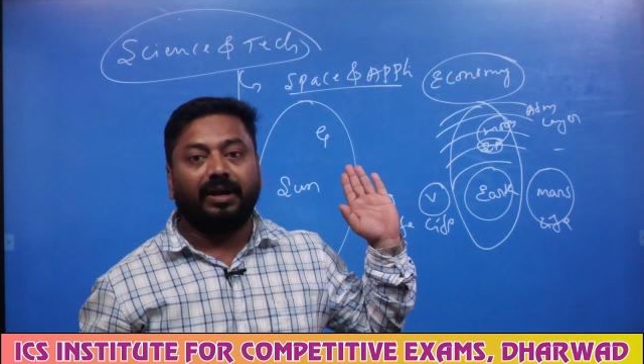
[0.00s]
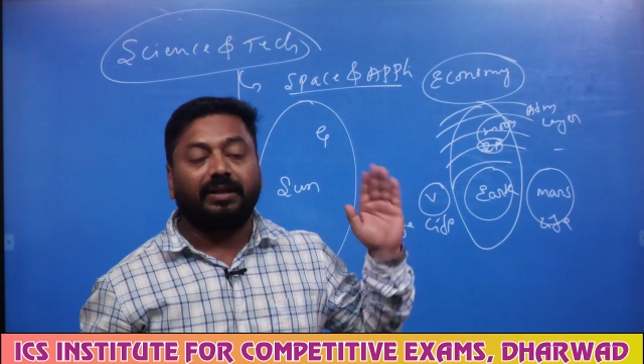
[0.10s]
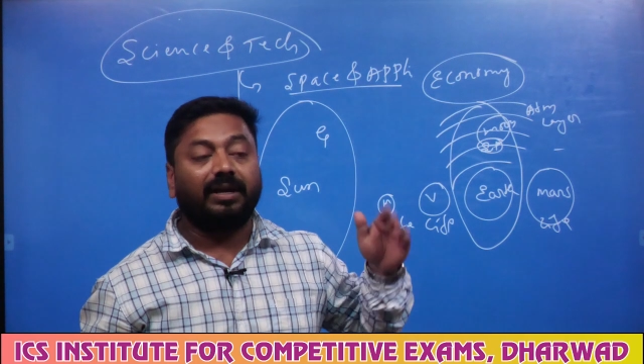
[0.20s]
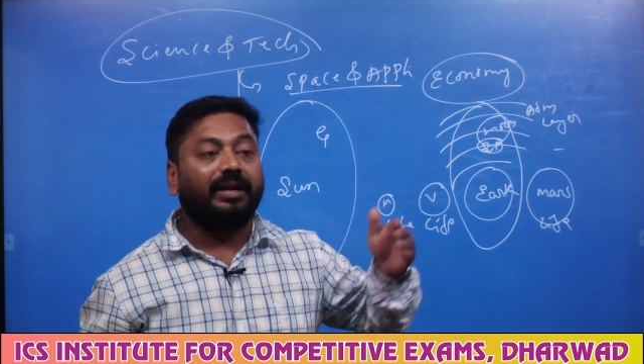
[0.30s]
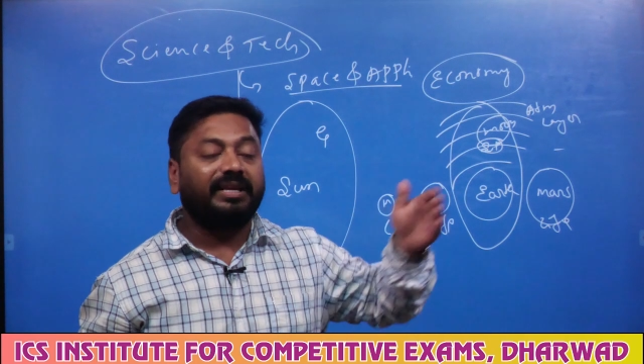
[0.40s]

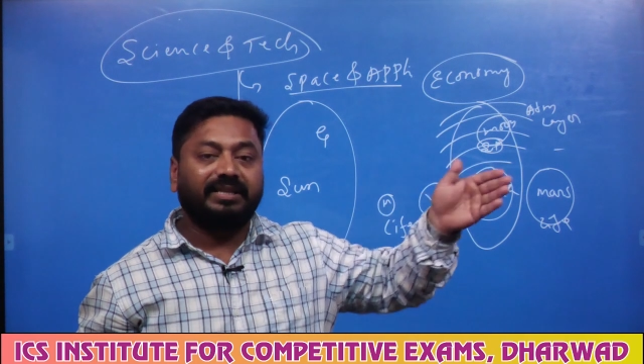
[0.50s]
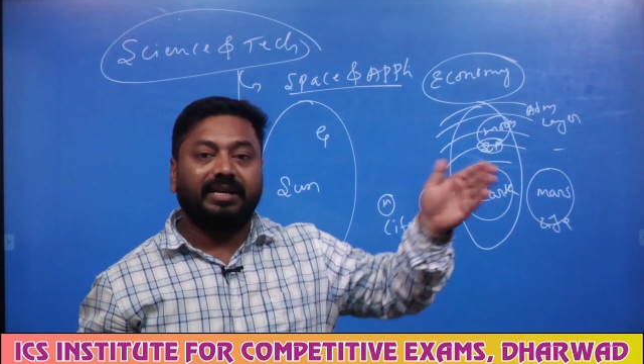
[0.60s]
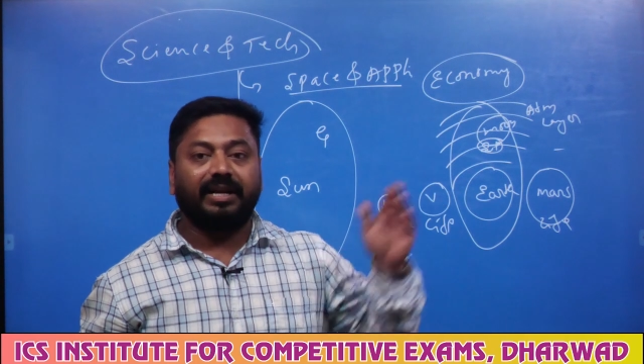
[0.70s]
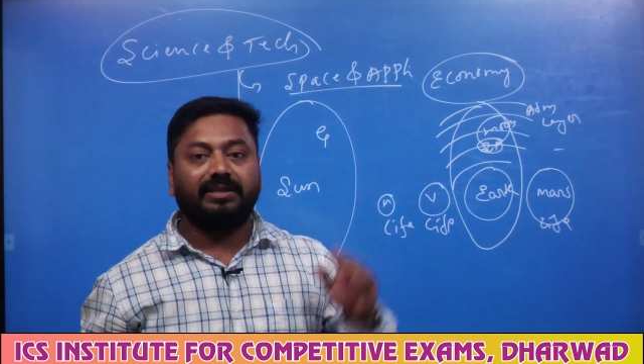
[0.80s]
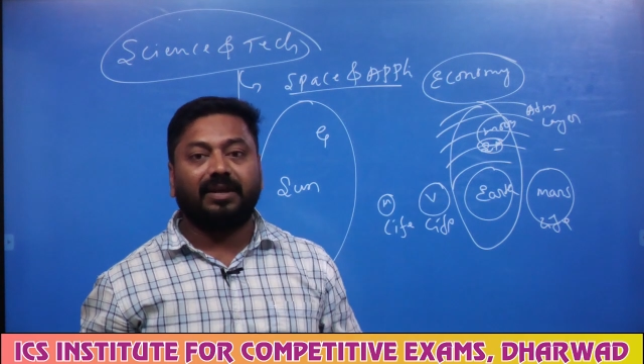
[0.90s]
I think
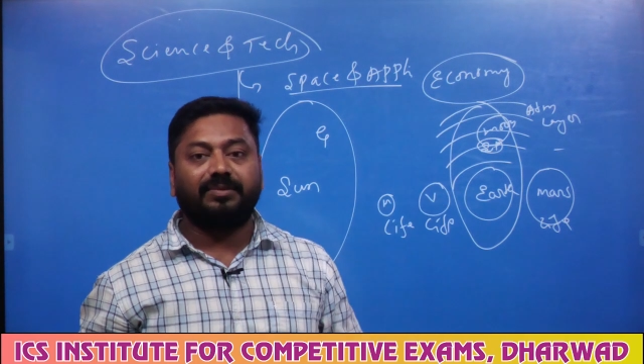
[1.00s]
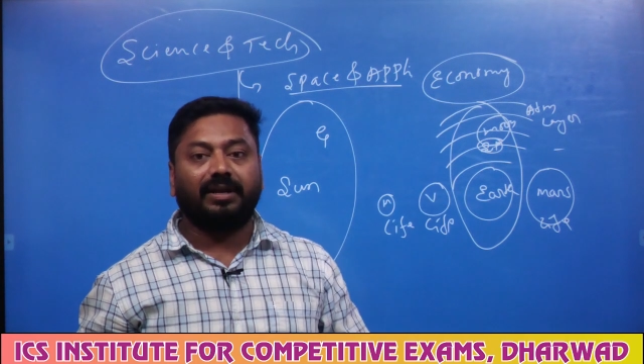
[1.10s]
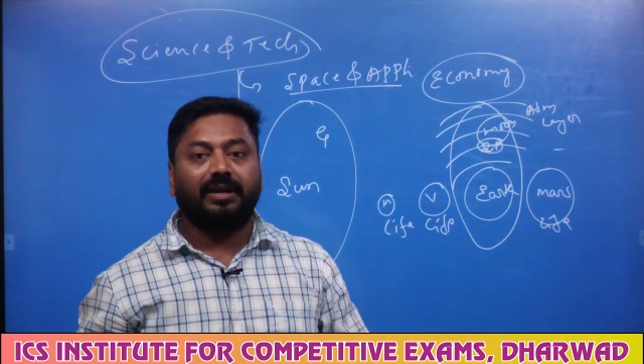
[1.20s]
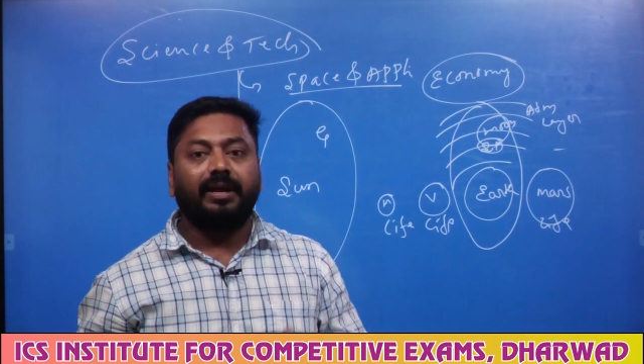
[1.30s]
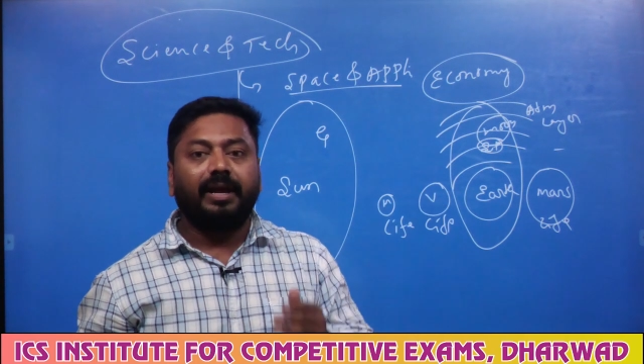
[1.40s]
recent exams
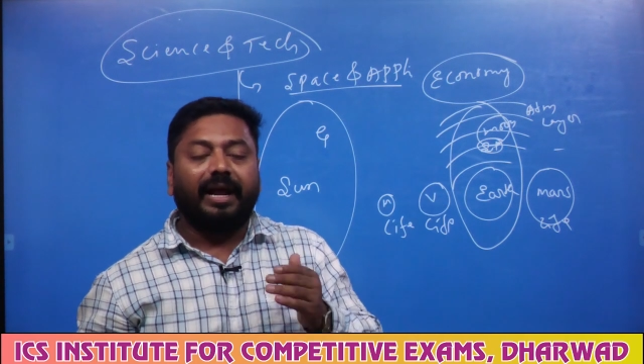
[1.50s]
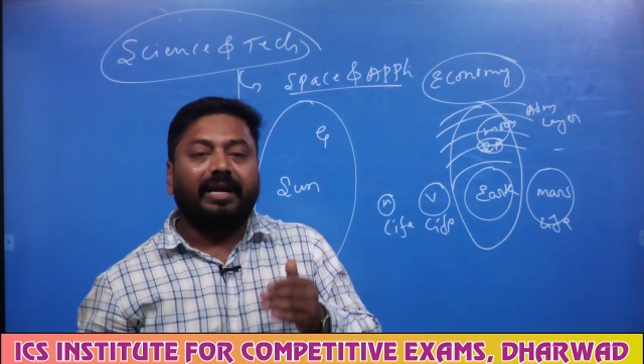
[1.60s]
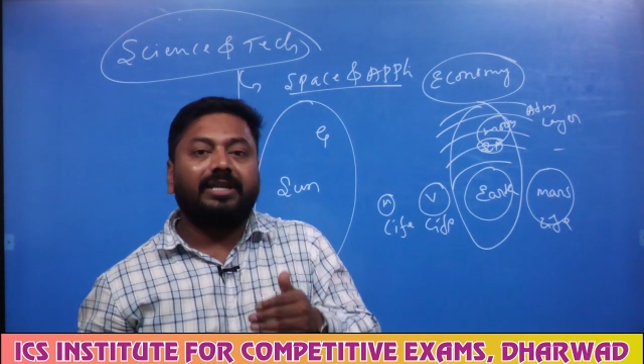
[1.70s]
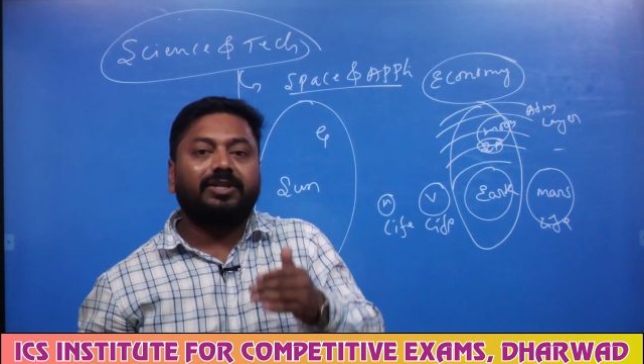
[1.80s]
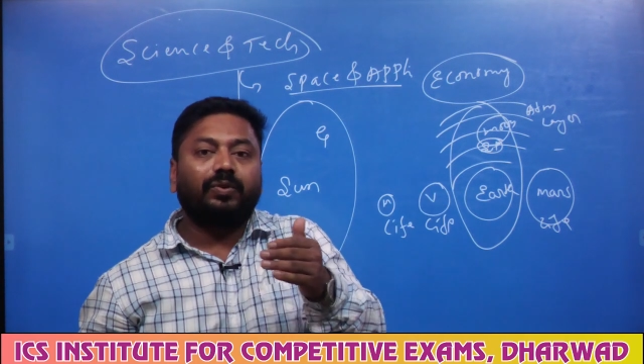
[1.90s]
only
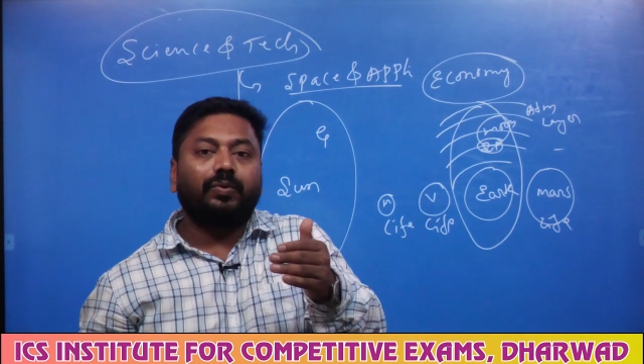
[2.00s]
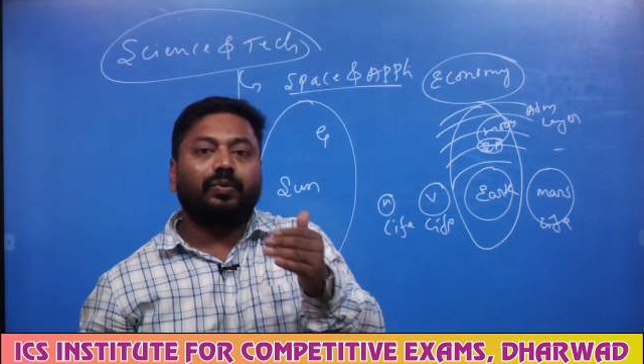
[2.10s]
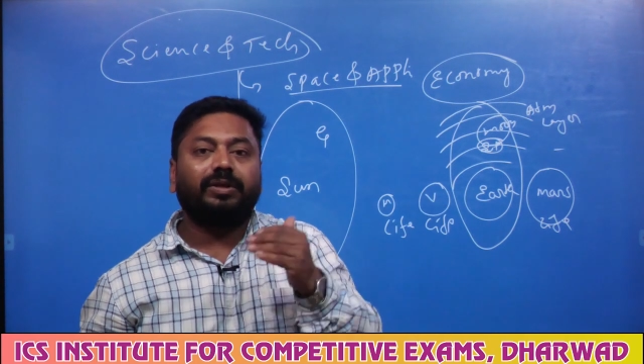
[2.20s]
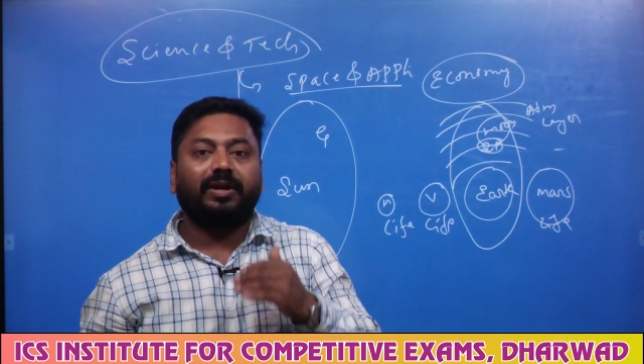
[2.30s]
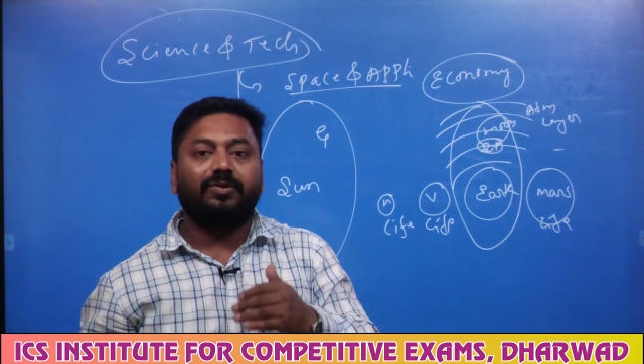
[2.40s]
at least 2
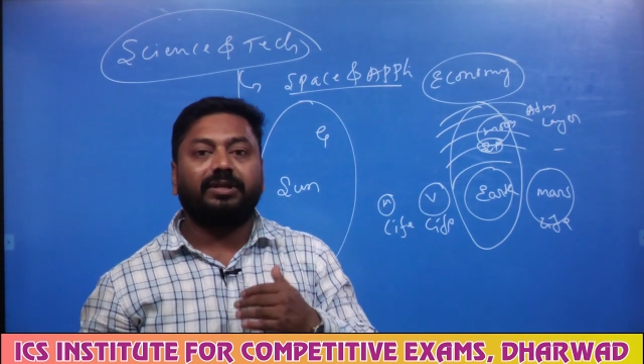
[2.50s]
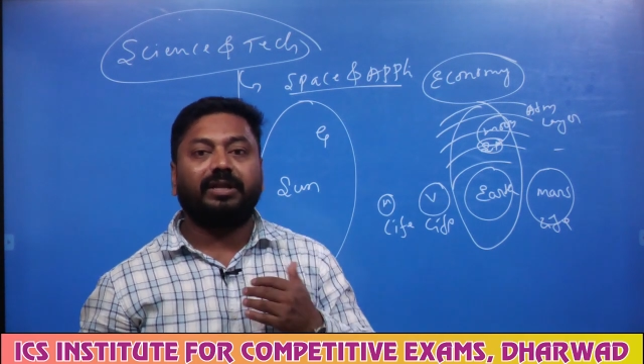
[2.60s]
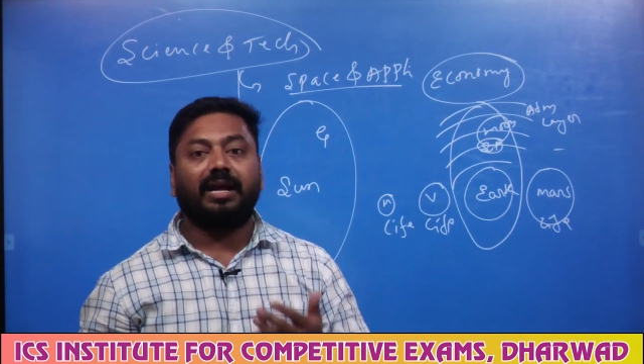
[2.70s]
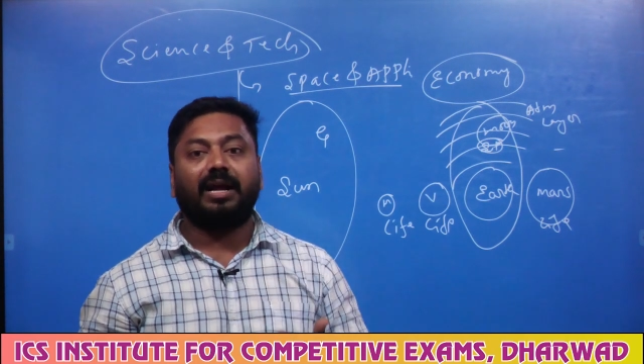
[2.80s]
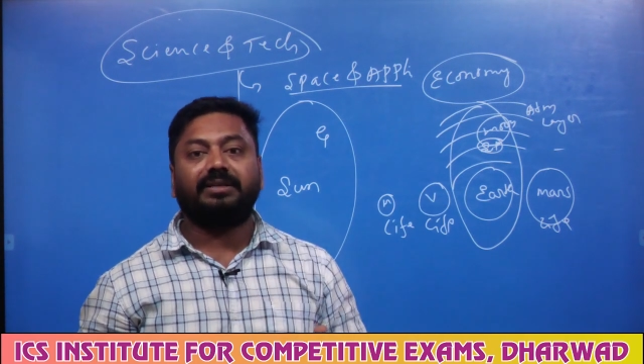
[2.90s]
to 3
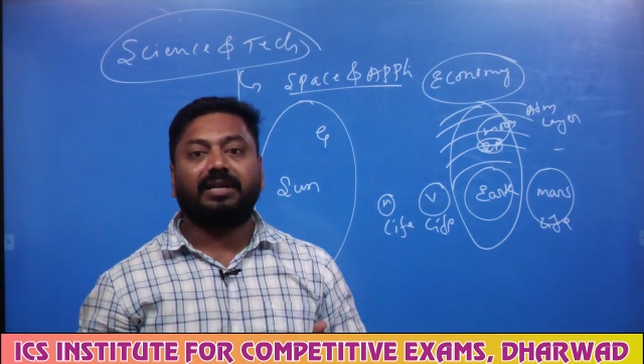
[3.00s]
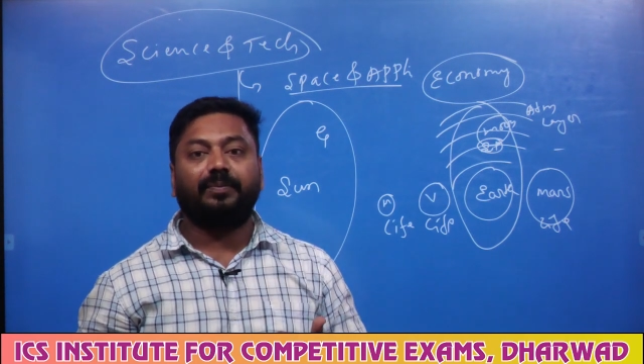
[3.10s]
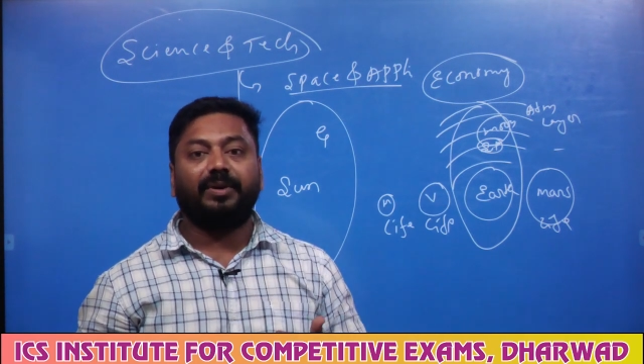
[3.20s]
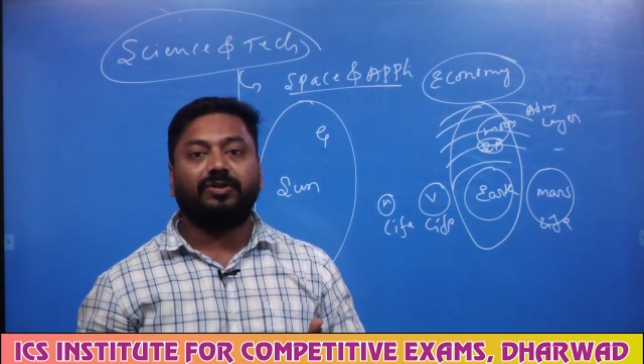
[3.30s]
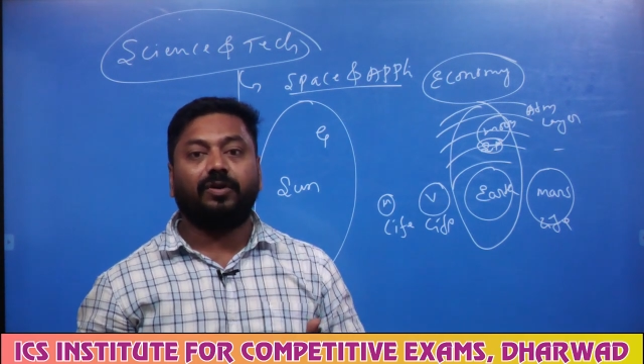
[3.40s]
questions they are
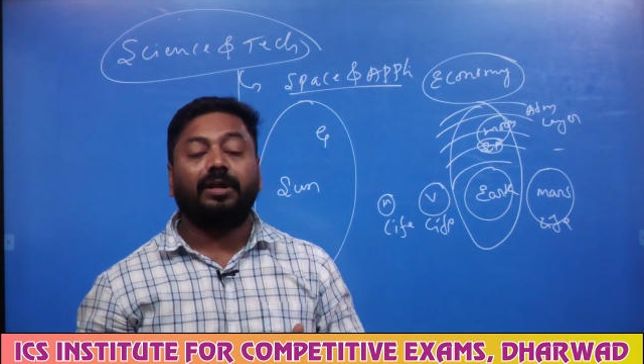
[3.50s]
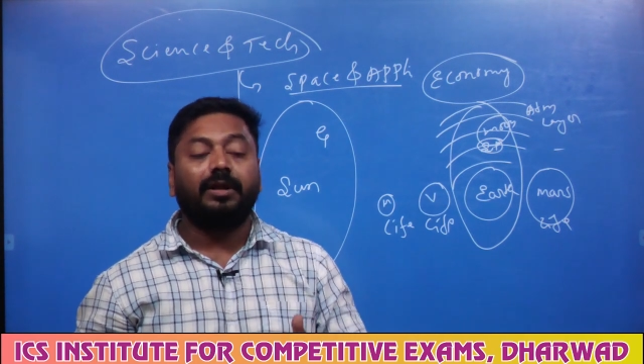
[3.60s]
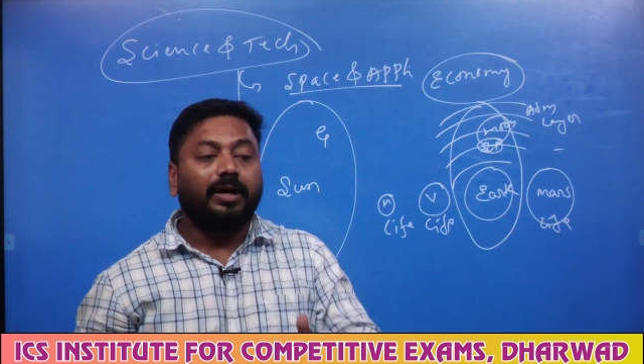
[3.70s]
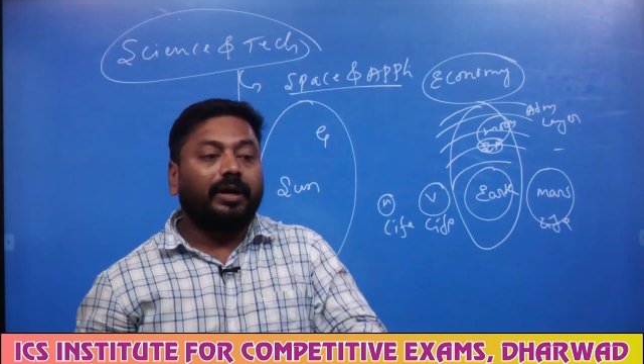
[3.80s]
asking based on the